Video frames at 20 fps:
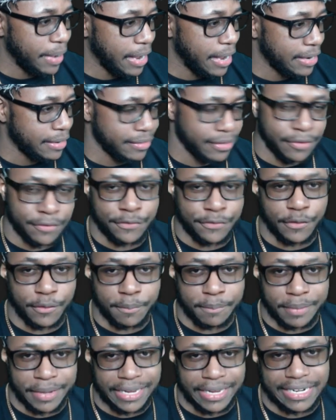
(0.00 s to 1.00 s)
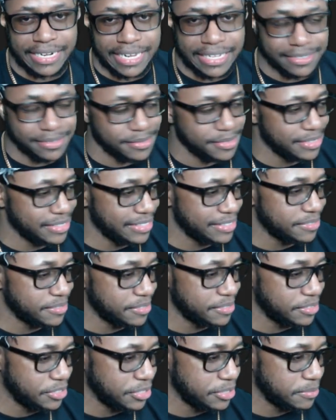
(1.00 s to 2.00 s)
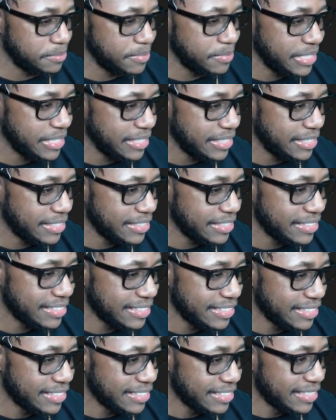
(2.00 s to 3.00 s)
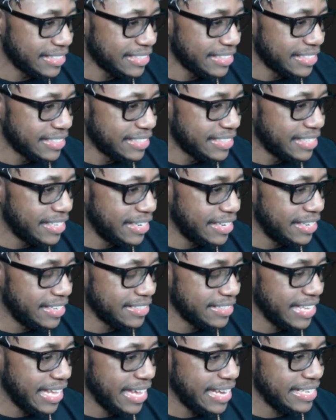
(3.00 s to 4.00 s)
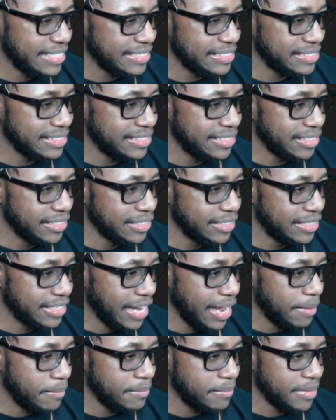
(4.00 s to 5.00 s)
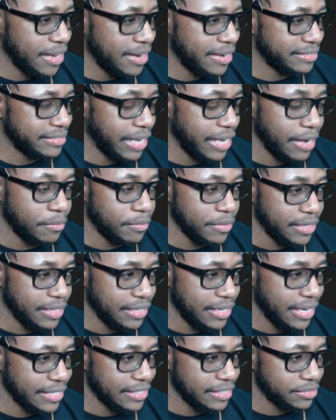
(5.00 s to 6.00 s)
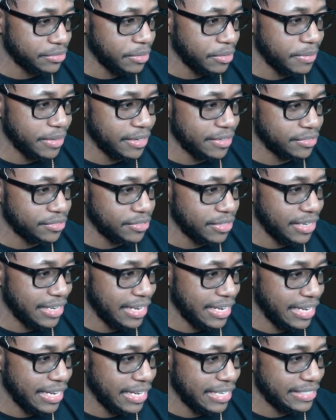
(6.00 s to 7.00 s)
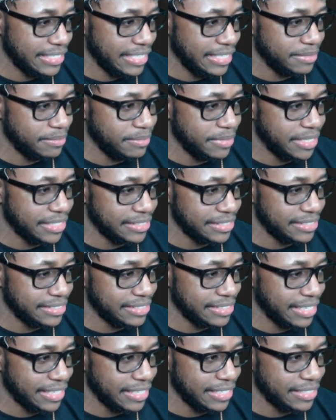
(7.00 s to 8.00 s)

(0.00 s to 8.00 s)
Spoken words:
of the Forbidden. That's what this one should be. Oh, that is good. I'm gonna be honest, I really like this one. I'm gonna get this one a 9 out of 10 because it's